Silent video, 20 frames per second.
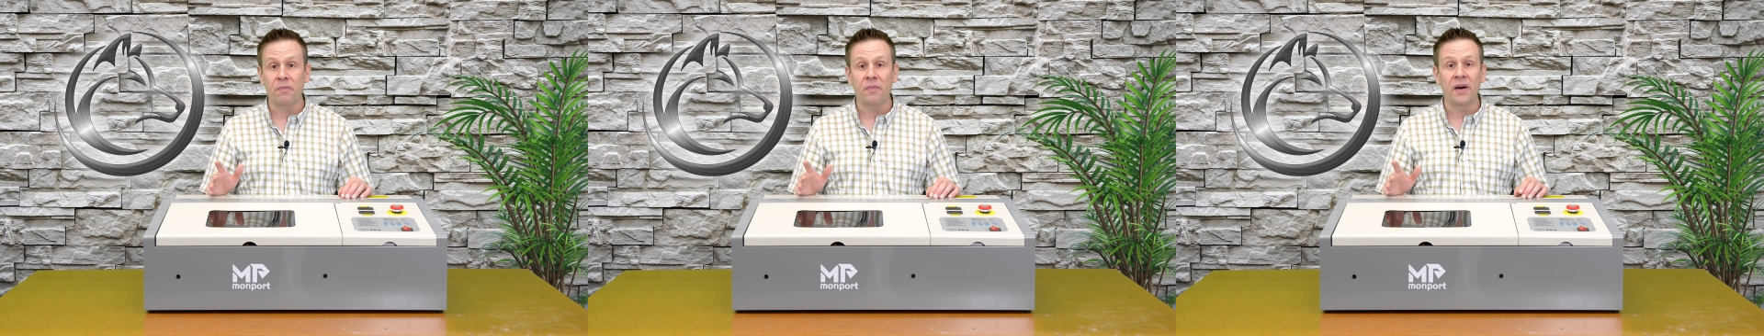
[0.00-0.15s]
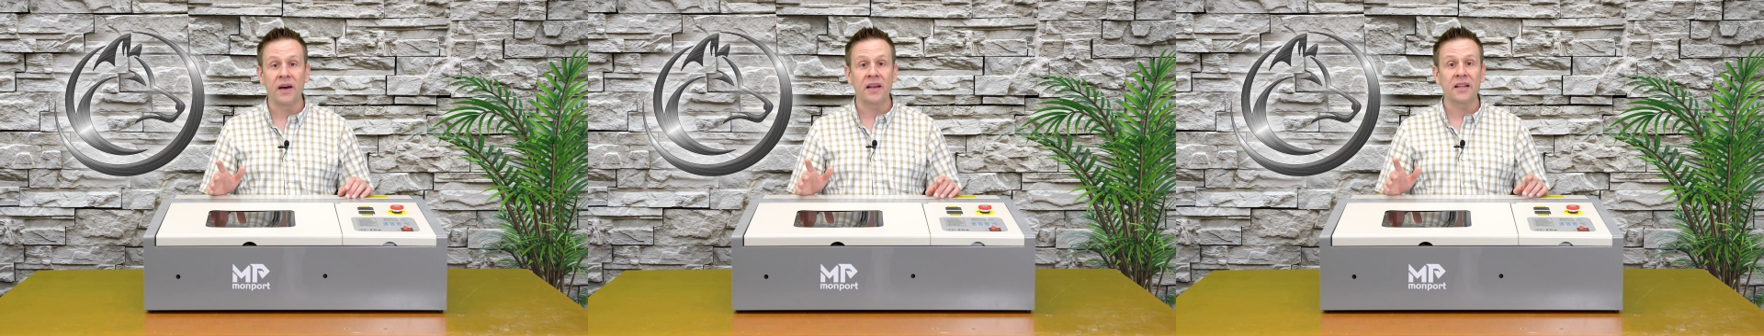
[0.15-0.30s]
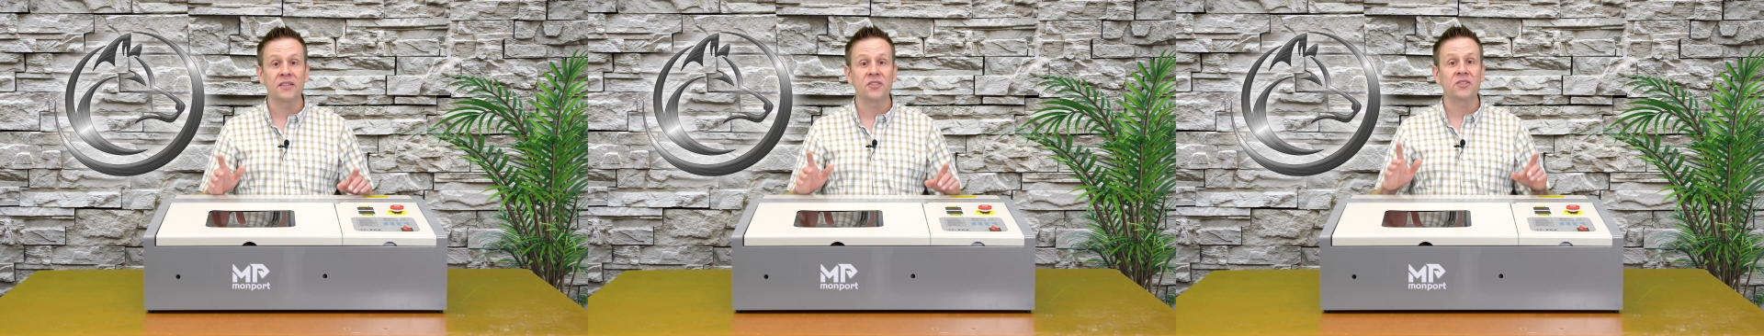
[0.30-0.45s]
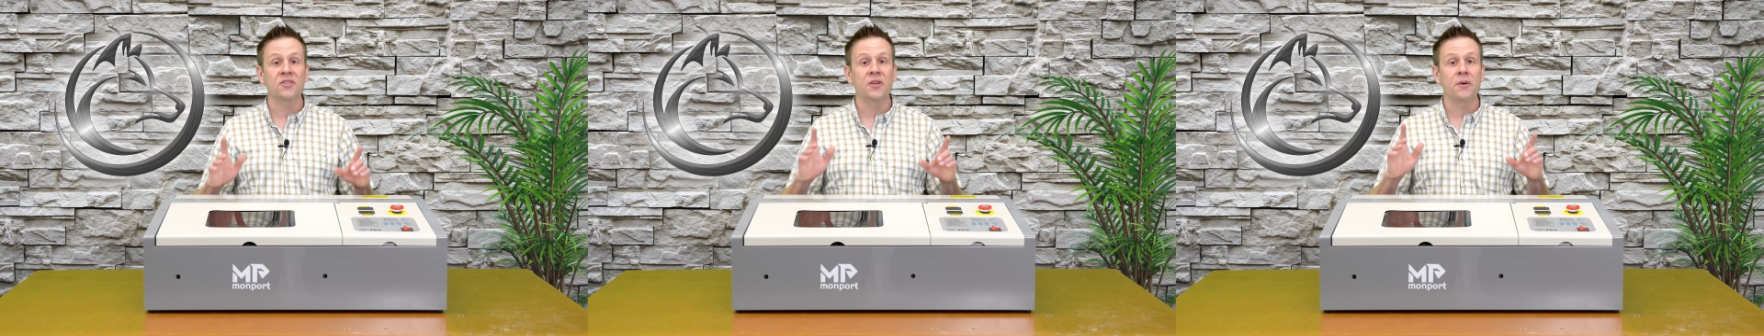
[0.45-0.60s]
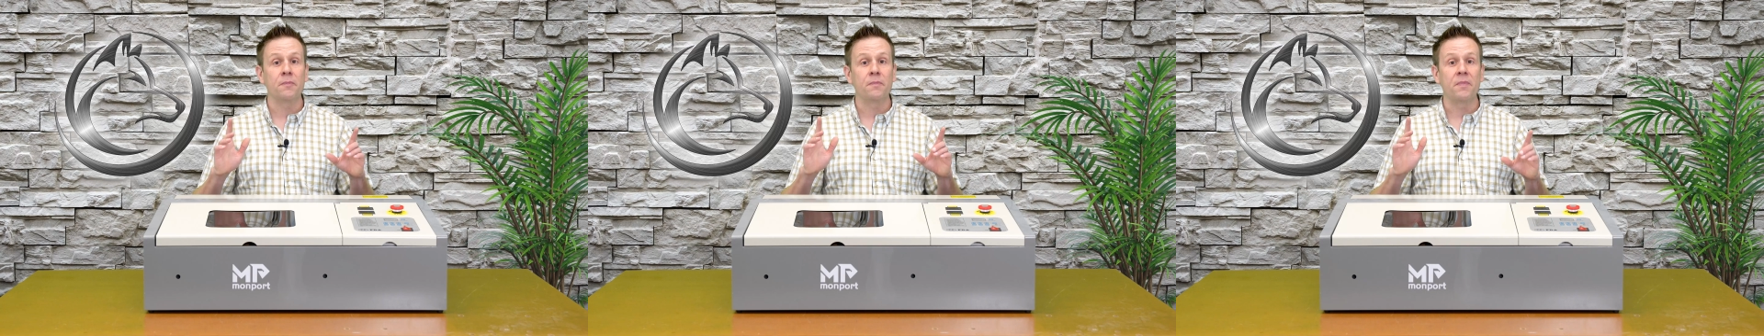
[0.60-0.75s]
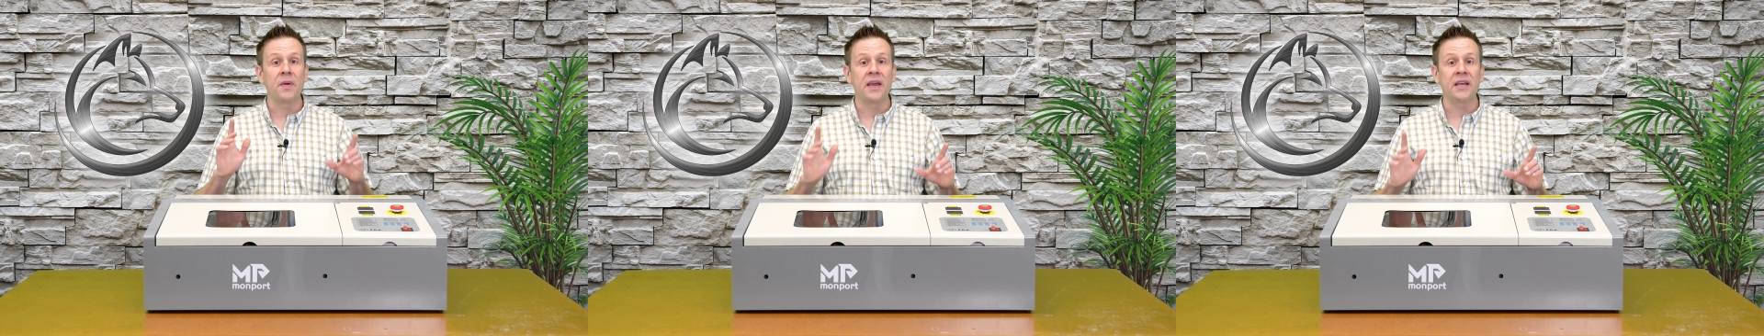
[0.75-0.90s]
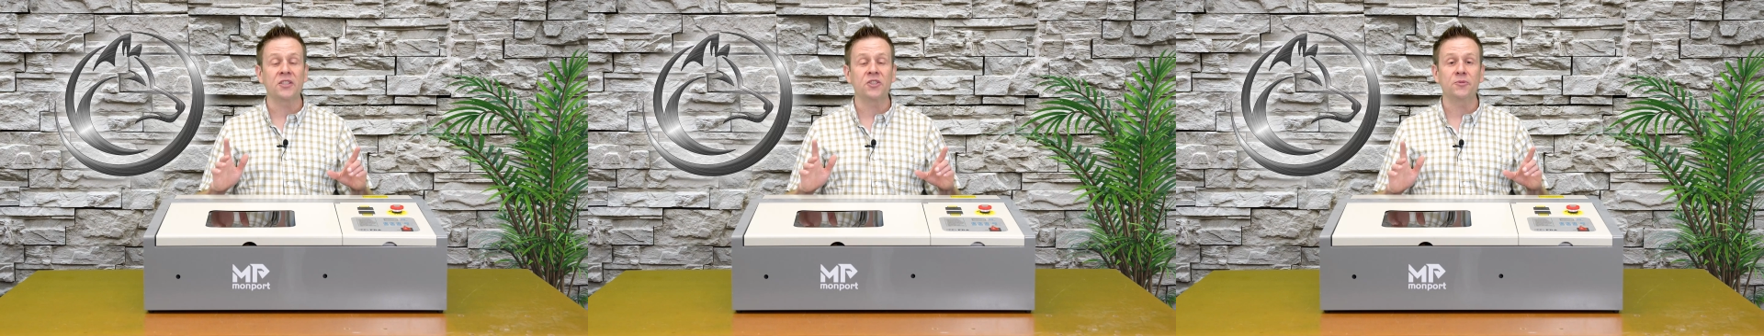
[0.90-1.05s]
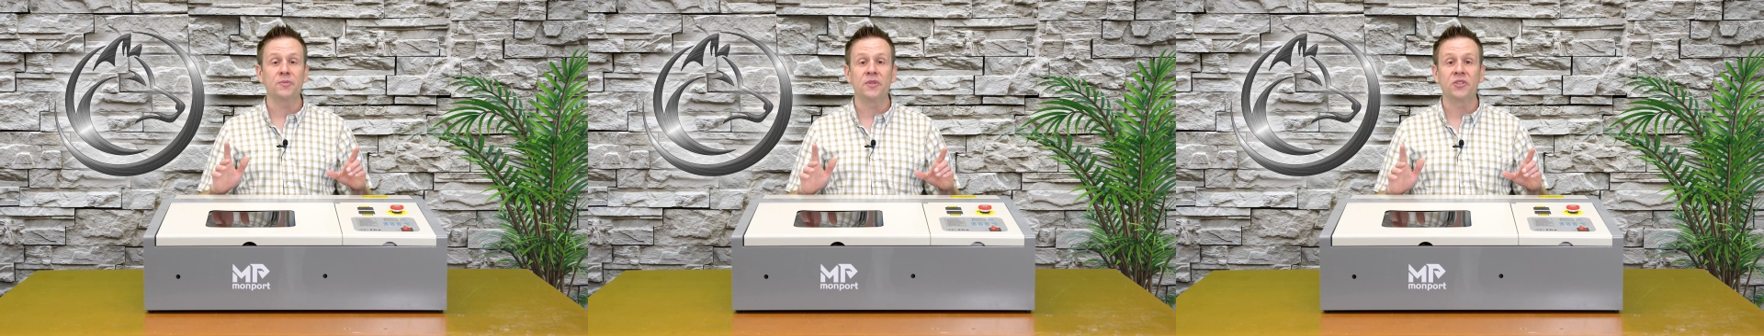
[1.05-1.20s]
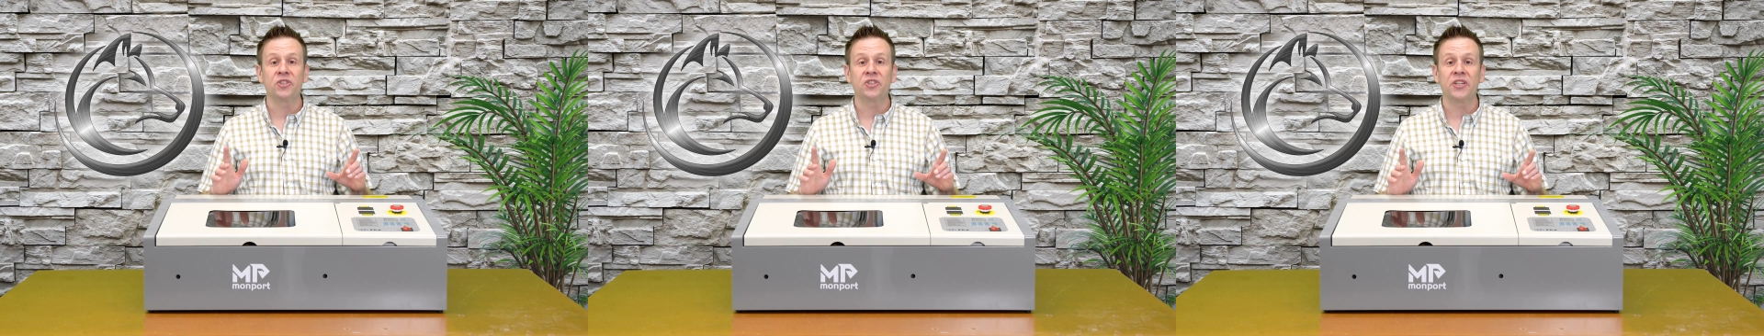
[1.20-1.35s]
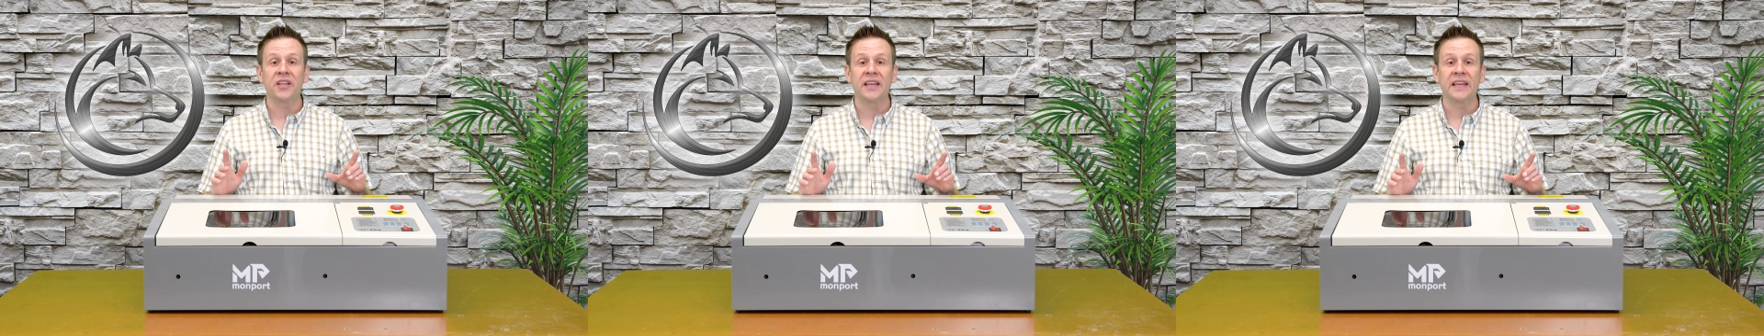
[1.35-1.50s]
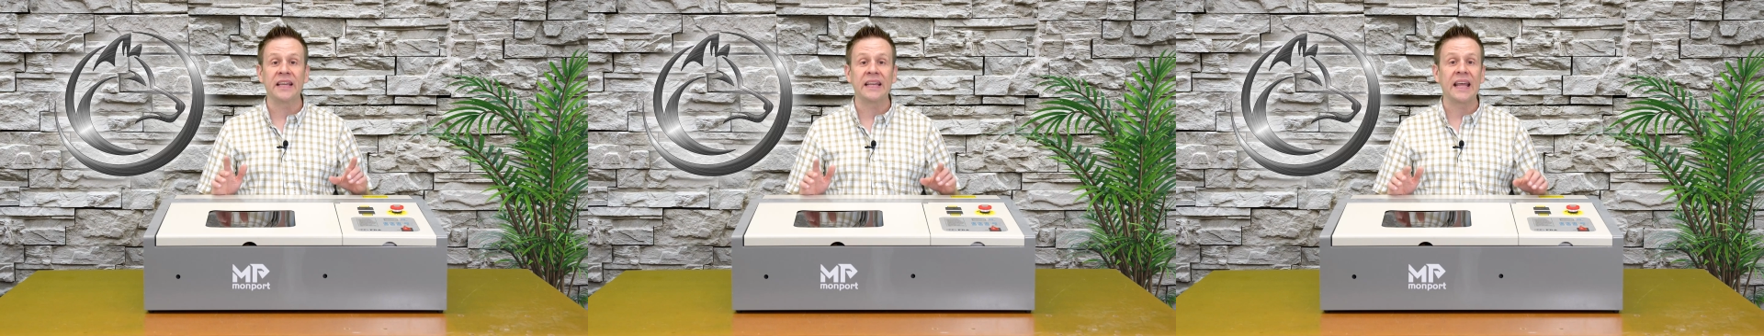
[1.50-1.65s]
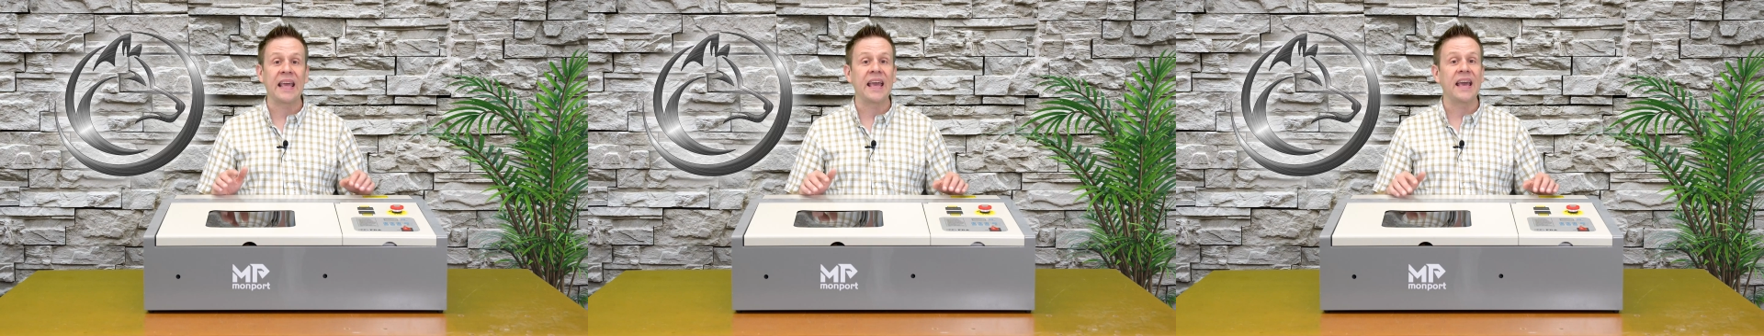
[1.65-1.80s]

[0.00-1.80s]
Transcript: but it's the base machine